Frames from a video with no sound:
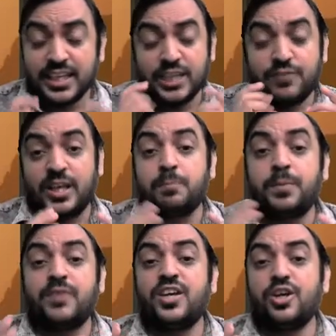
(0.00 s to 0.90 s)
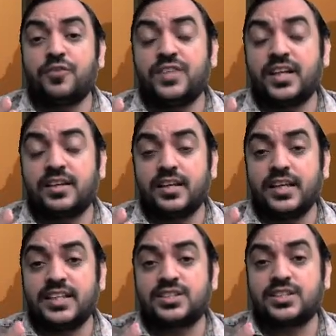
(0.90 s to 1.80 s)
If NPV of that
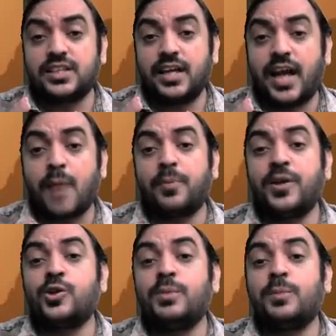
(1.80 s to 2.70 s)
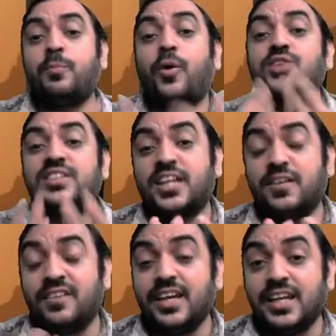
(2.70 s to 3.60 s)
is happened to be positive,